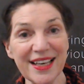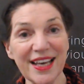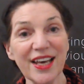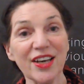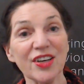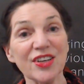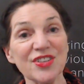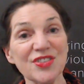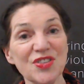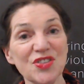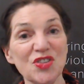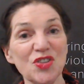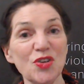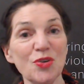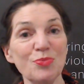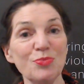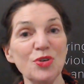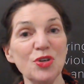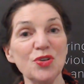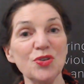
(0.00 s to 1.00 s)

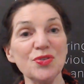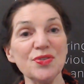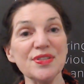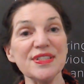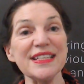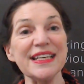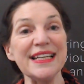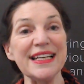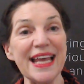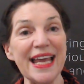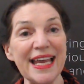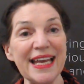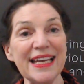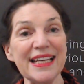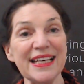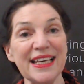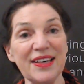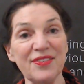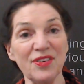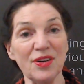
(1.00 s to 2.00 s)
consume news in any
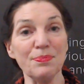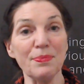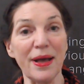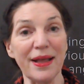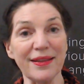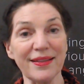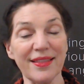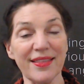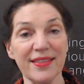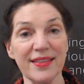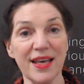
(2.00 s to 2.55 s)
given month,